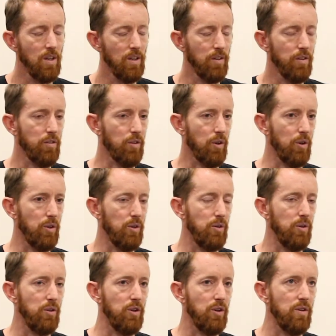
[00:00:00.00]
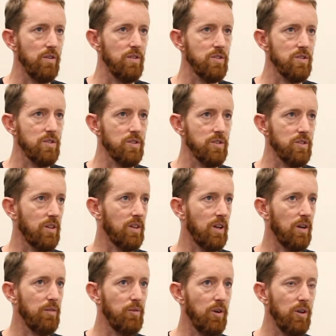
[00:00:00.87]
So just to
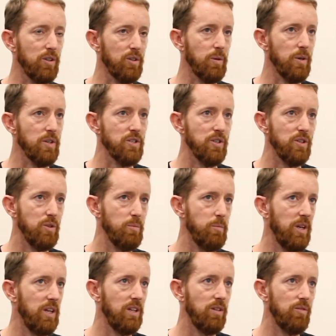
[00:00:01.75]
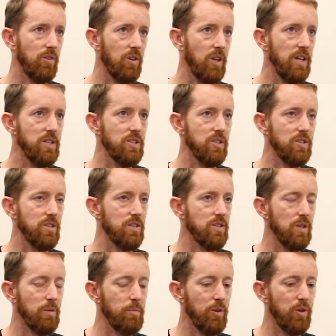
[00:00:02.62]
clarify the question, you mean in relation to
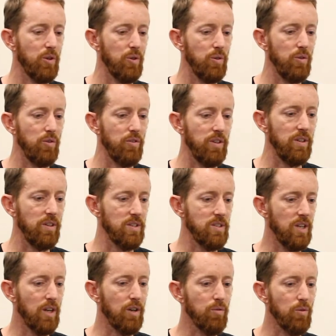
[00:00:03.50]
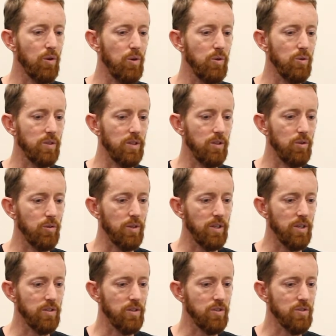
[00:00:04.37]
someone who's a tech role and
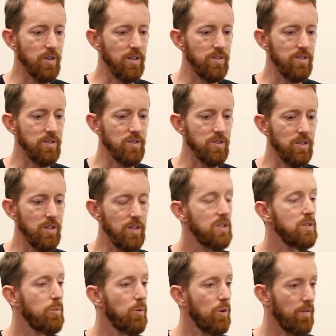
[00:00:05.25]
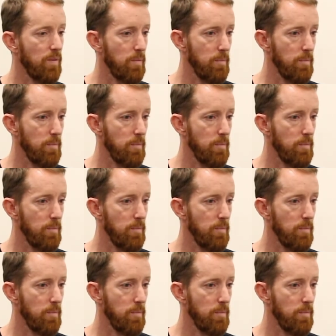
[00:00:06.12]
looking to transition into more of a